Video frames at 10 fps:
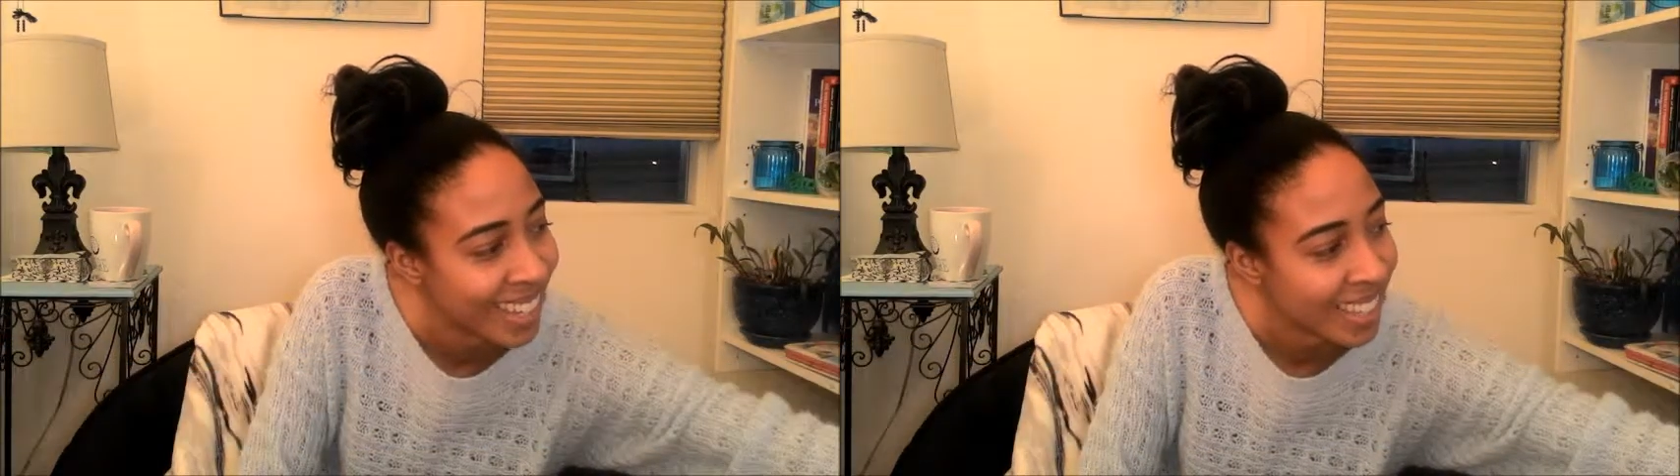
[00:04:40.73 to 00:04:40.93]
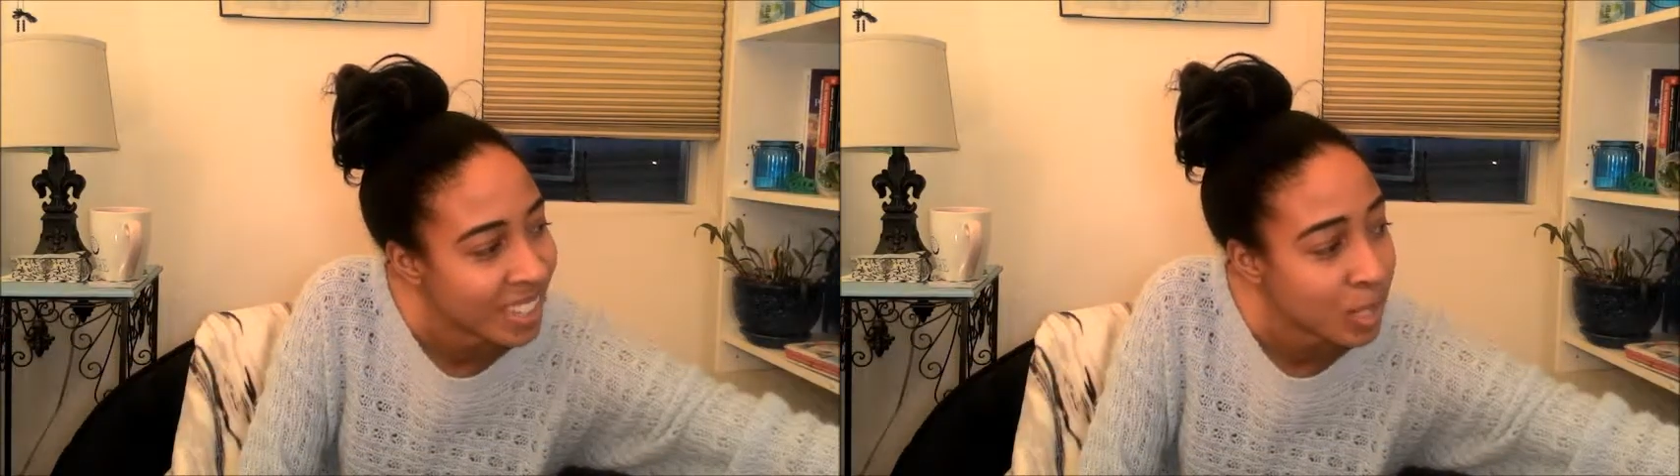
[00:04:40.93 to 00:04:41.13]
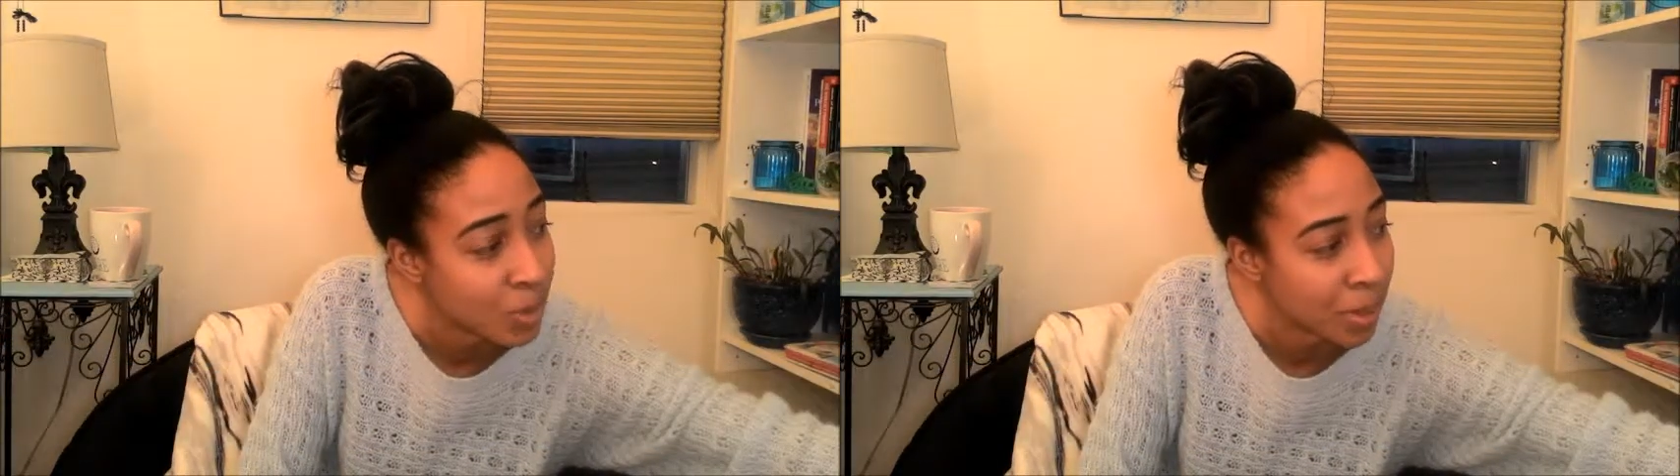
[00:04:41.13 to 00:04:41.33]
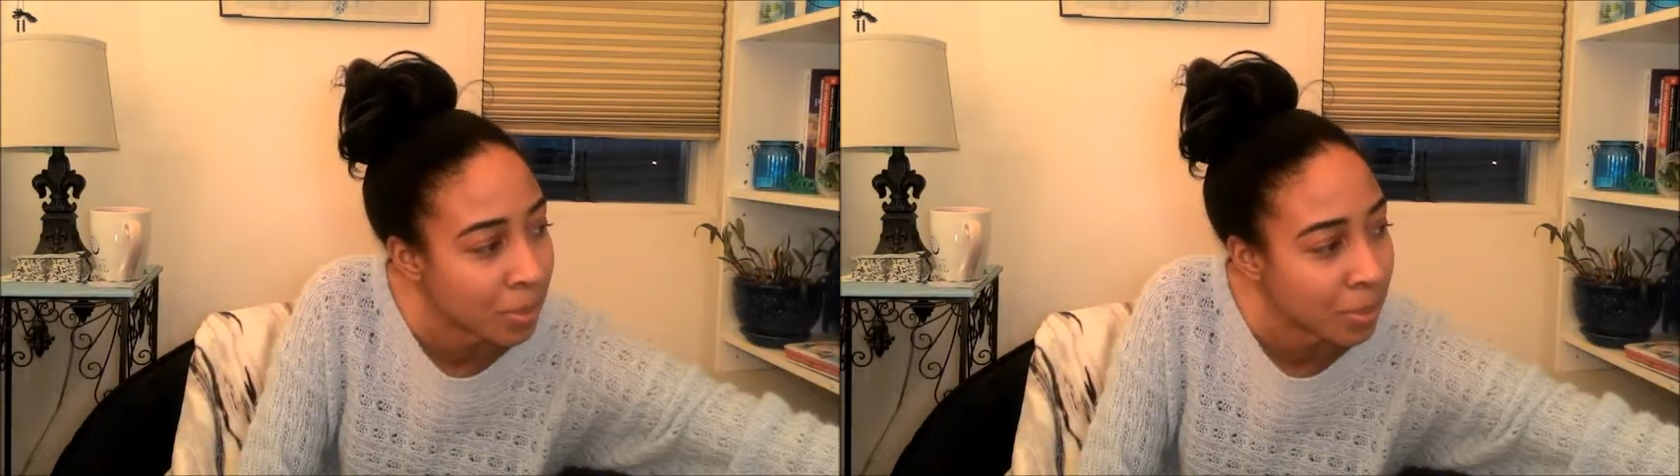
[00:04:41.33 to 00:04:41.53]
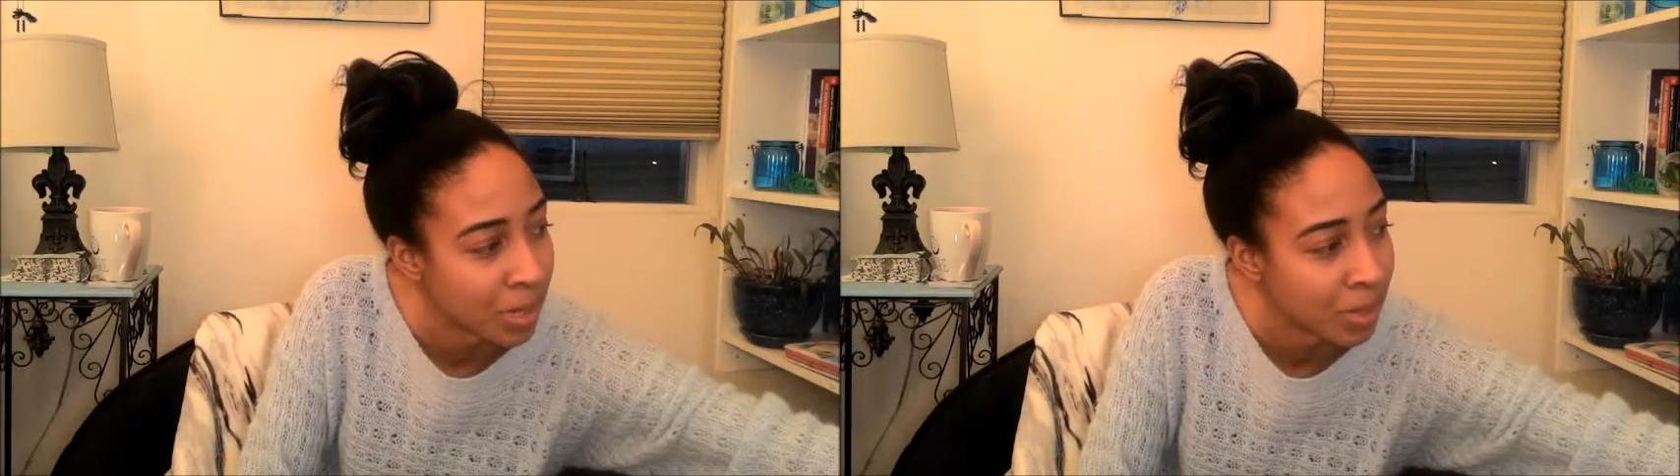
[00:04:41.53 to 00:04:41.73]
This has probably
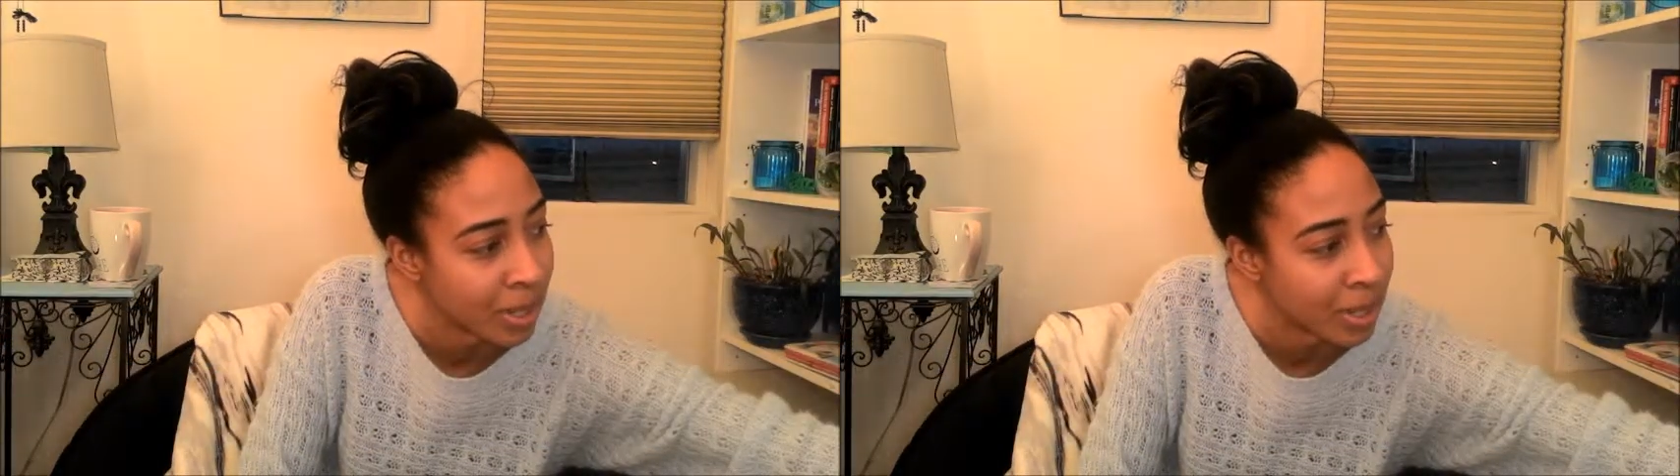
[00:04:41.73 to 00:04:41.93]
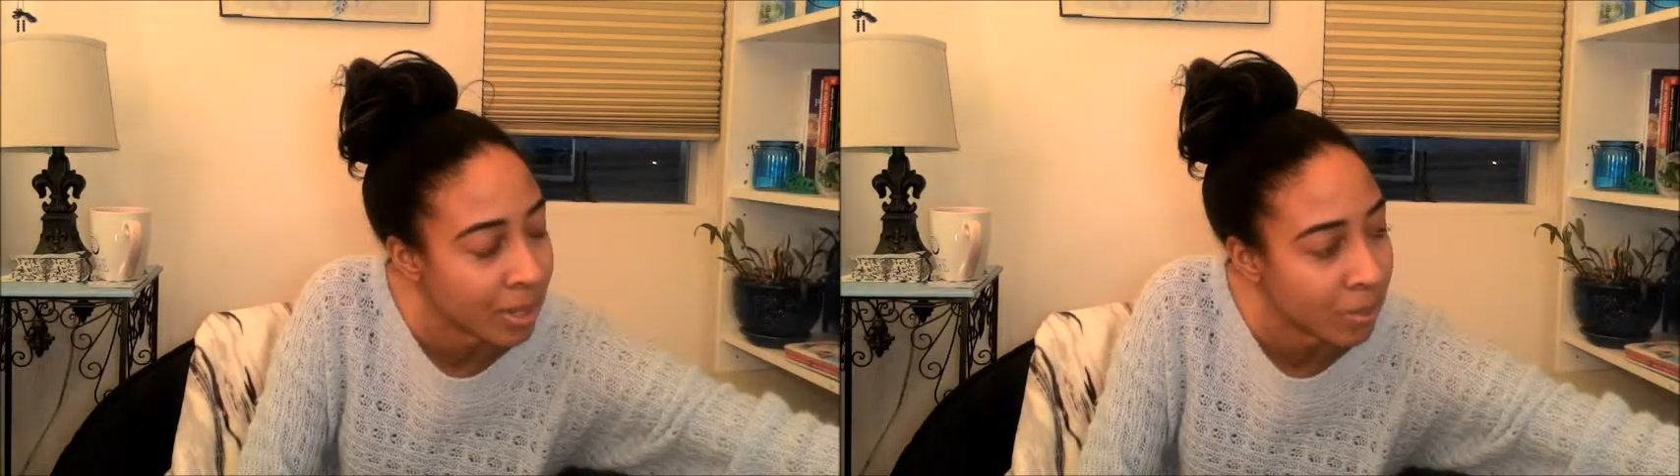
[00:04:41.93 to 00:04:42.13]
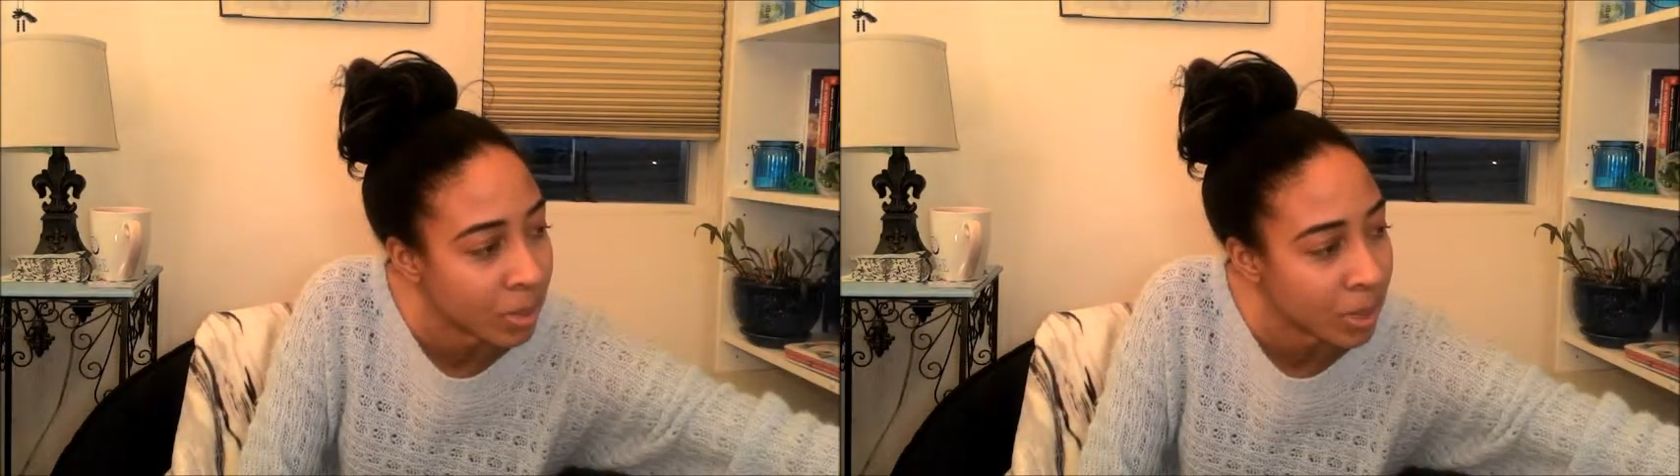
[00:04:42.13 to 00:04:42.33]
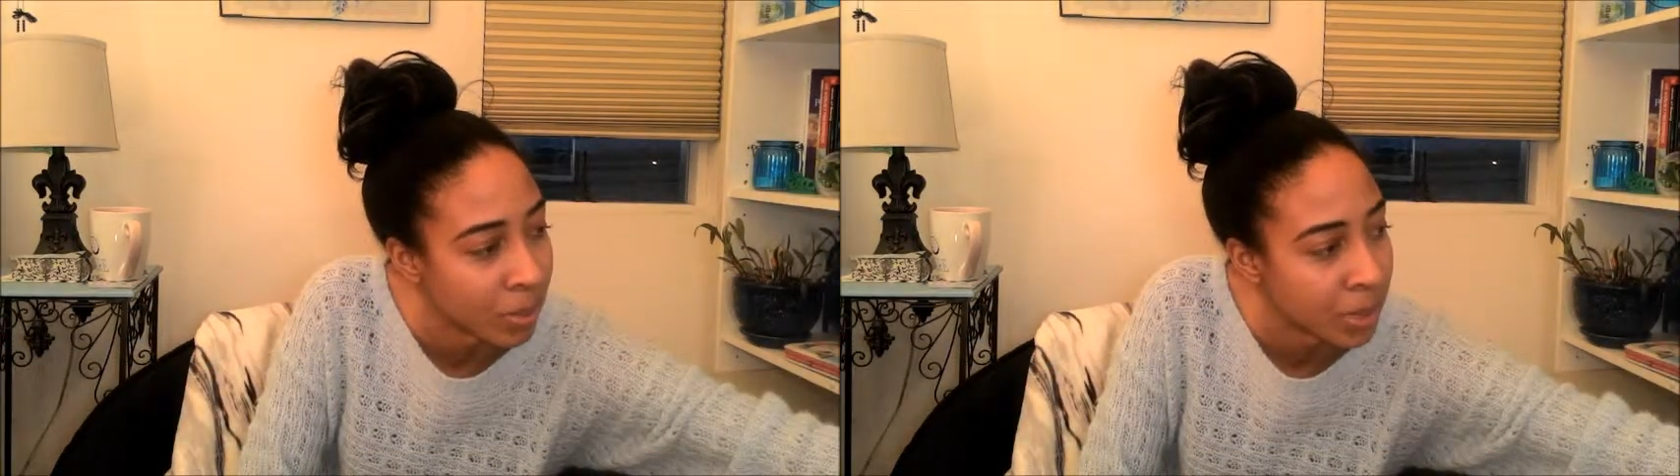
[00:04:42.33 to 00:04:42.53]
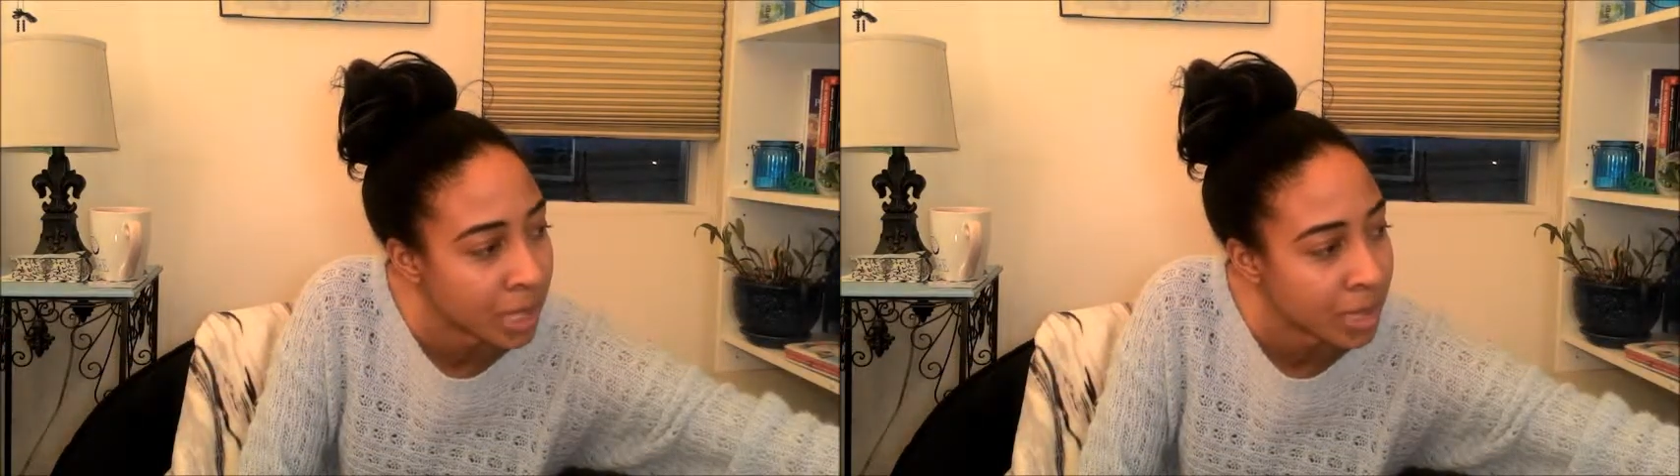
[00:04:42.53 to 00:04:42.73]
been going on for 20
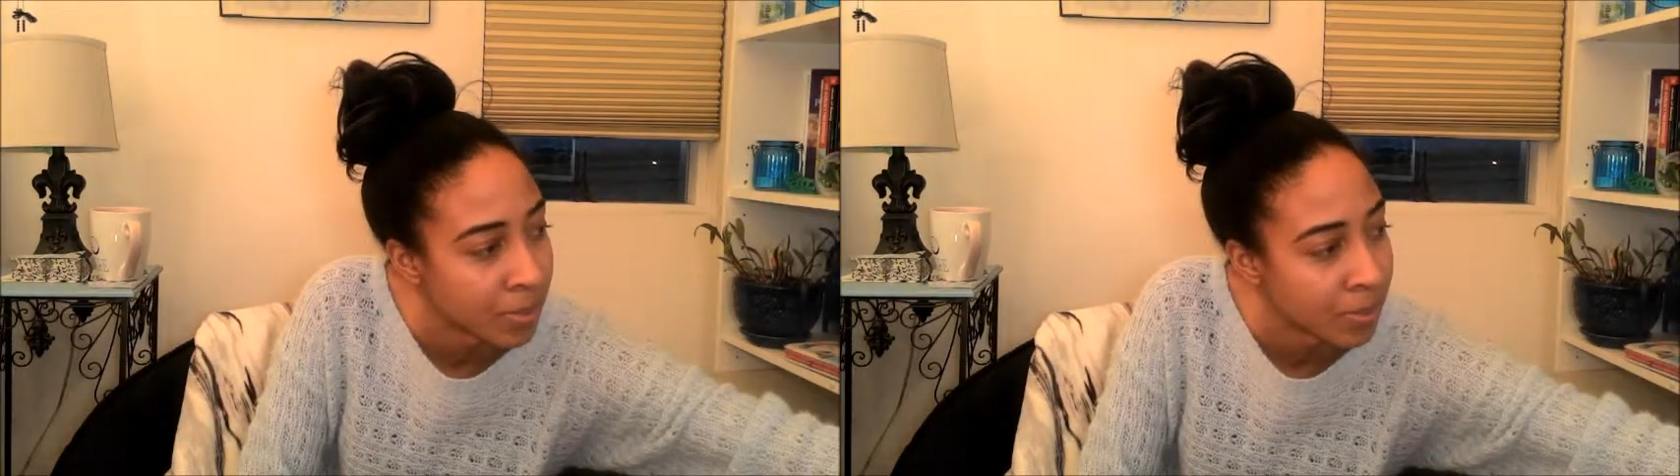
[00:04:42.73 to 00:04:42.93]
minutes.